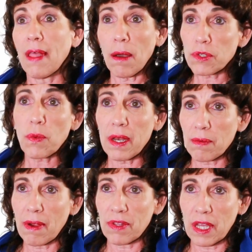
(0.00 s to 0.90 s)
That was quite
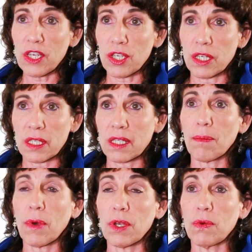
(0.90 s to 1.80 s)
a revelation to
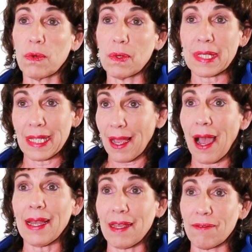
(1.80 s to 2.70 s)
someone who was in
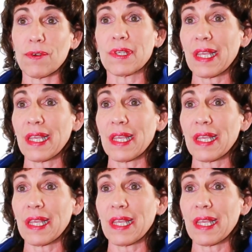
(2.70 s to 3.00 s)
hiding for